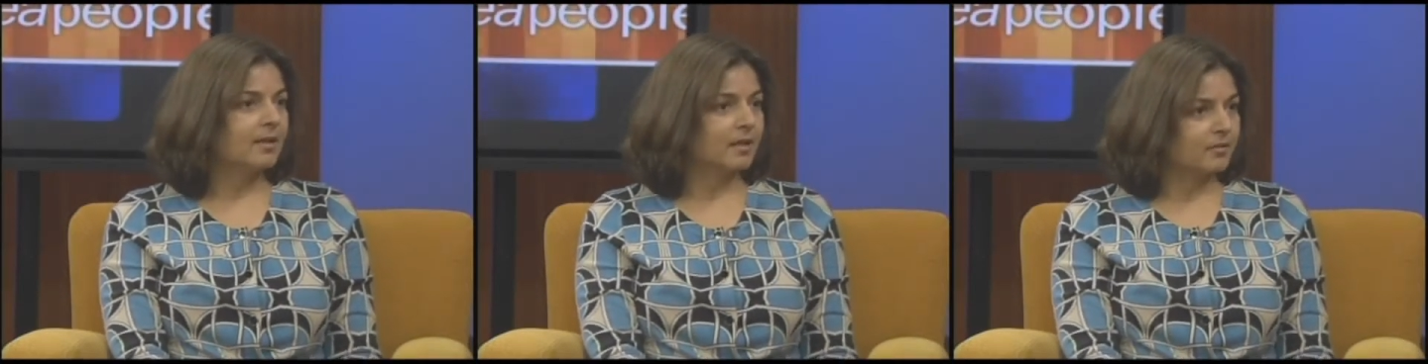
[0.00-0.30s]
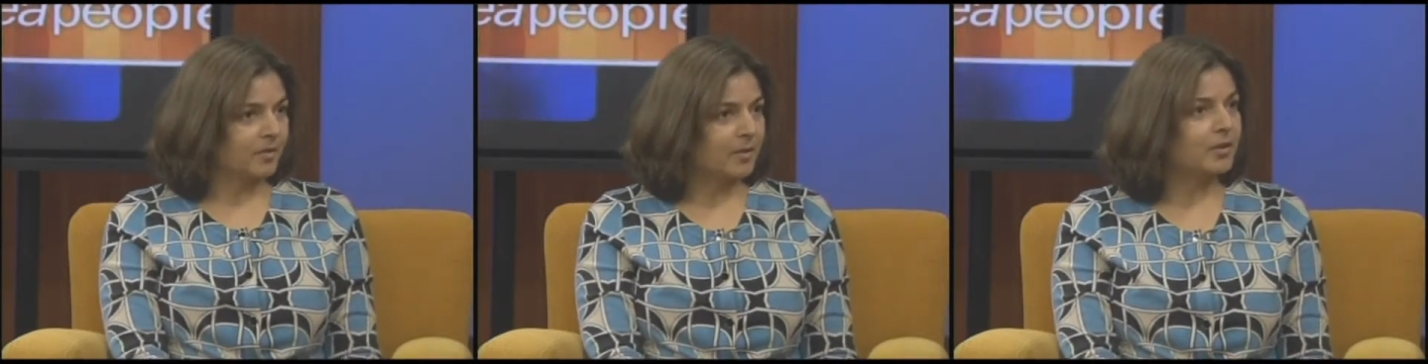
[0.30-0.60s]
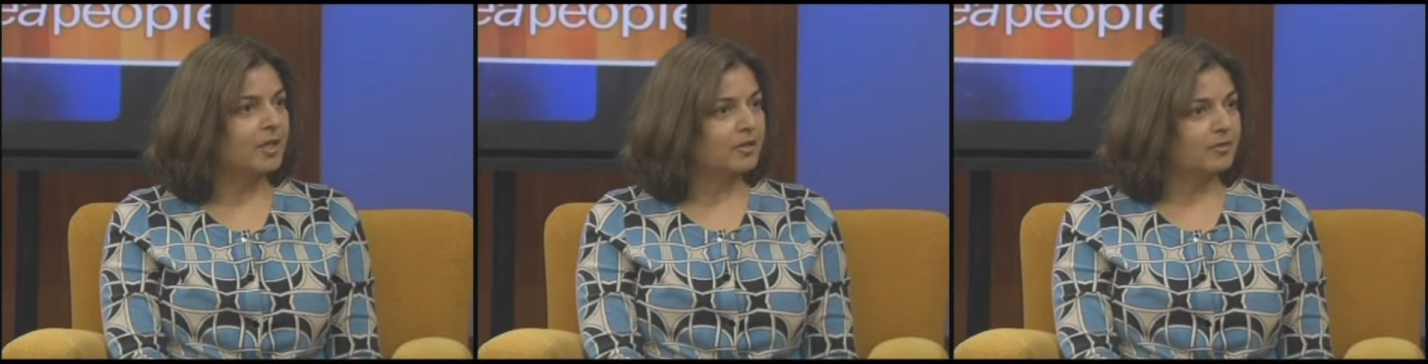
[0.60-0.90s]
lay the
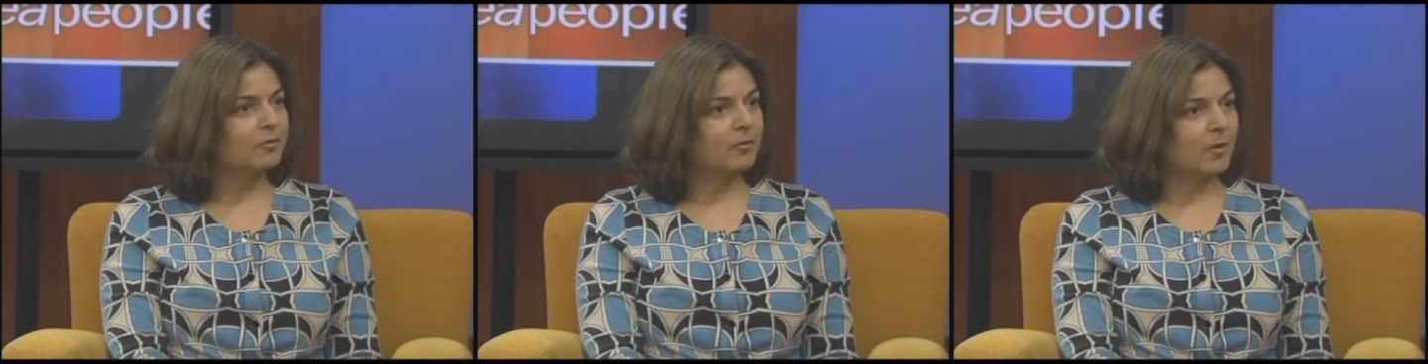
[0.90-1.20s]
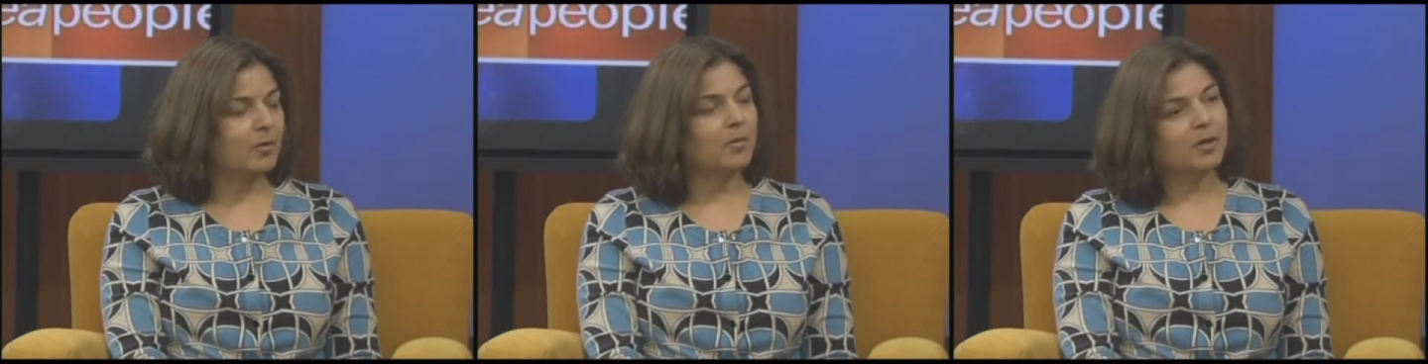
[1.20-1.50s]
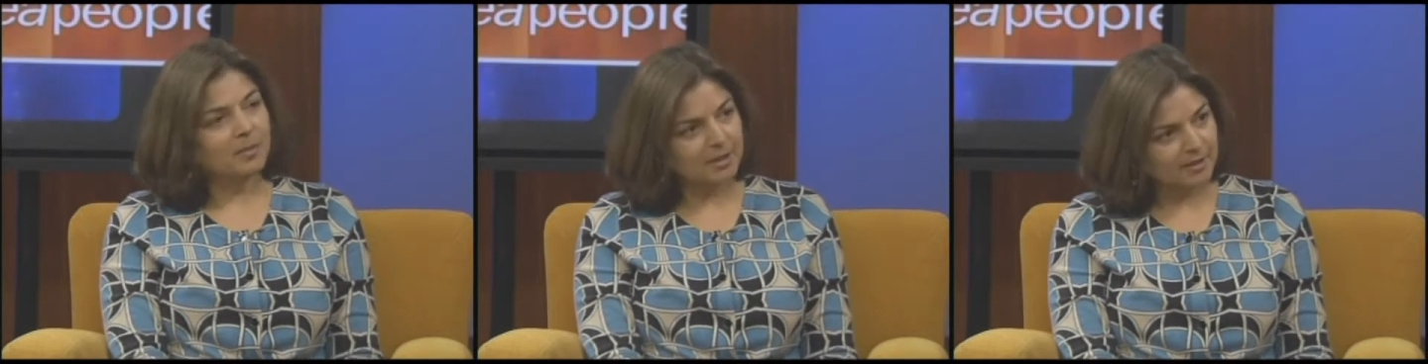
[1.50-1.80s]
foundation for
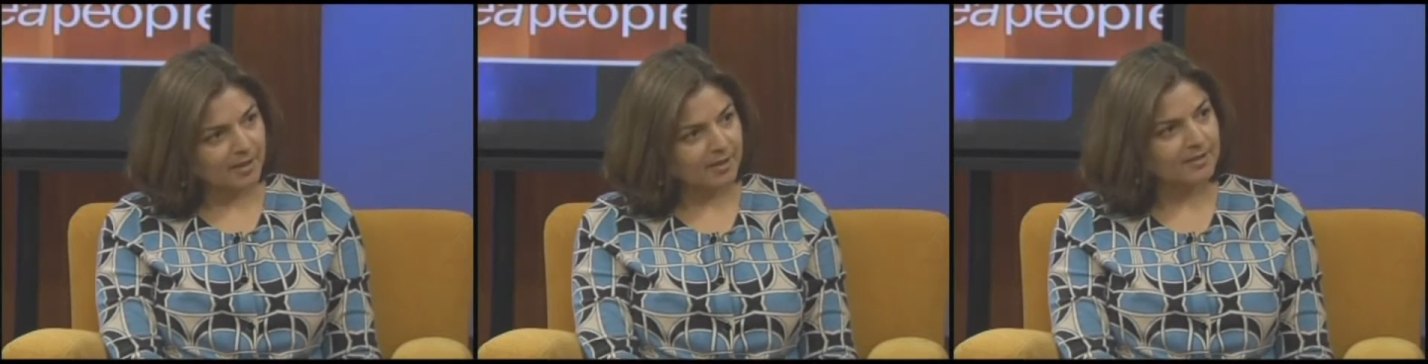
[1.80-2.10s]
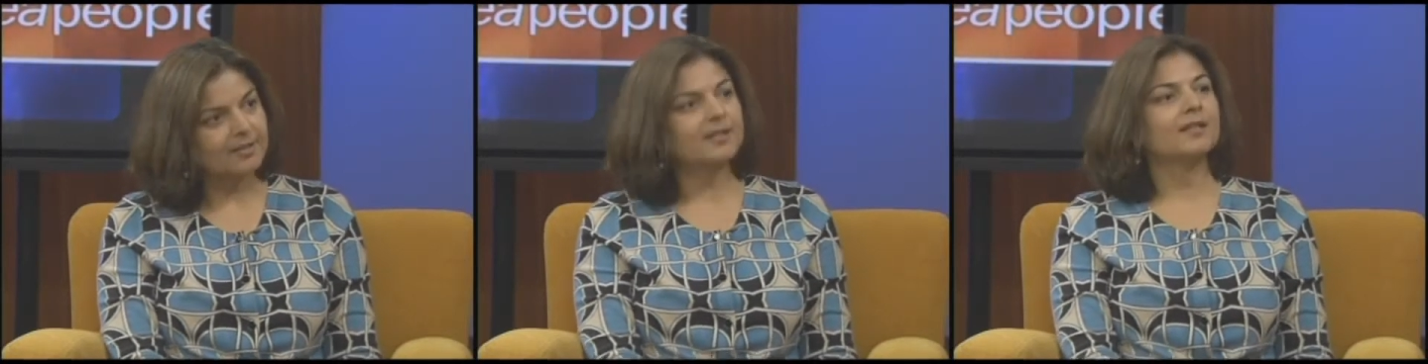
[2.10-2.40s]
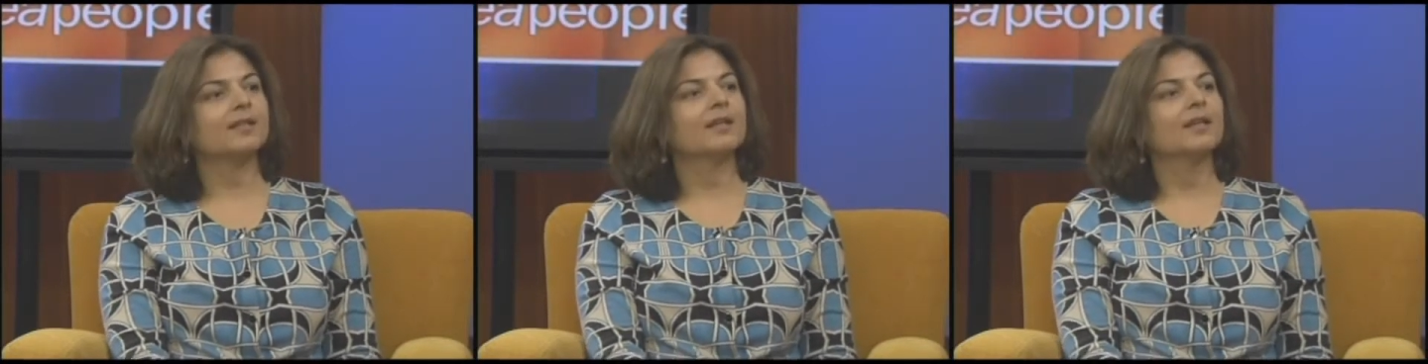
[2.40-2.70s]
1 Million
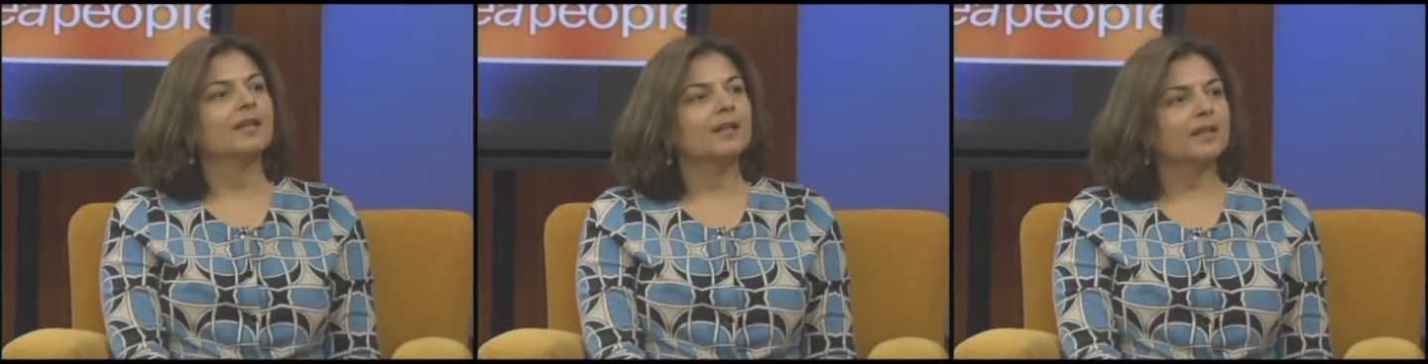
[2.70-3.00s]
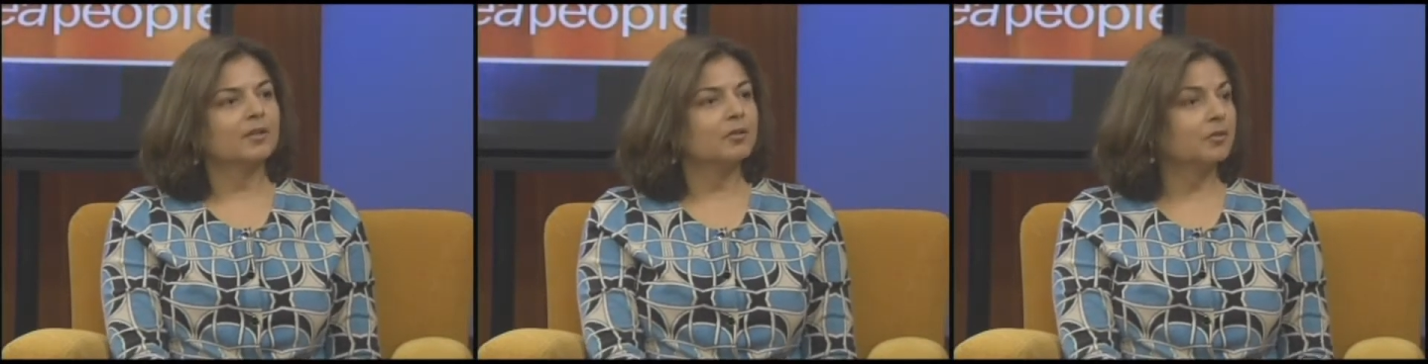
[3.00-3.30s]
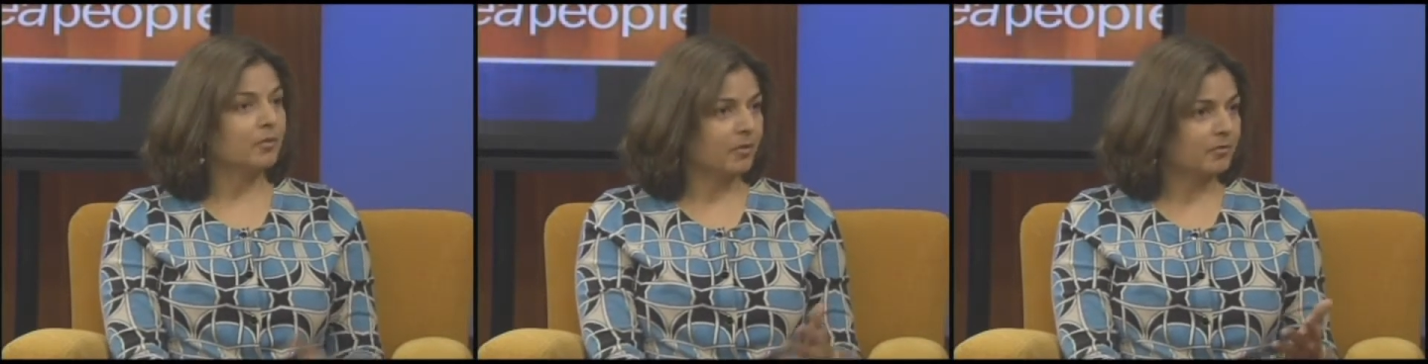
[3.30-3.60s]
Lights
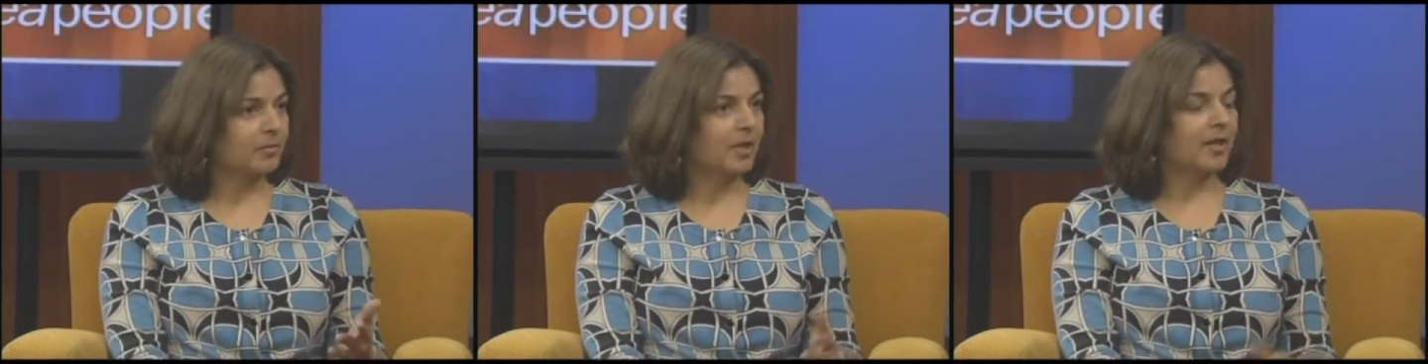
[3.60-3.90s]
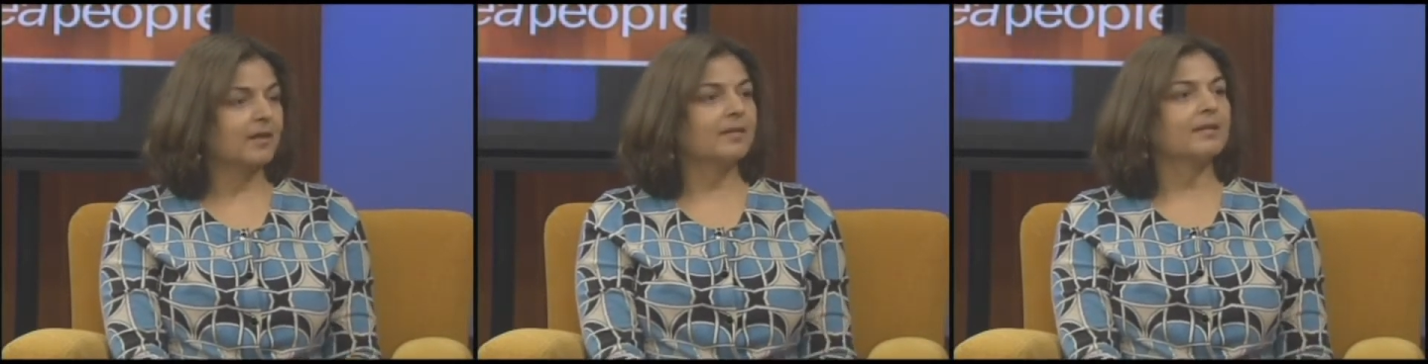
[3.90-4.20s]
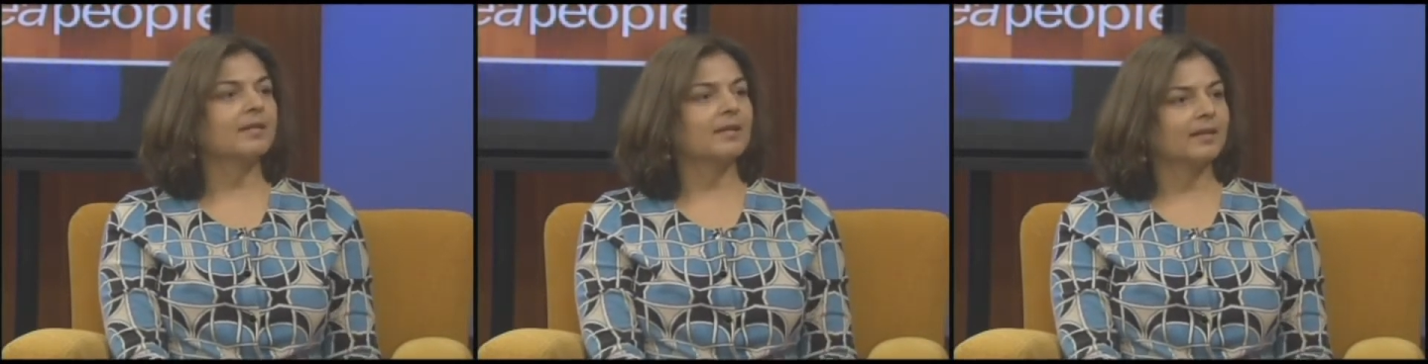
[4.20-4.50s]
to grow from there.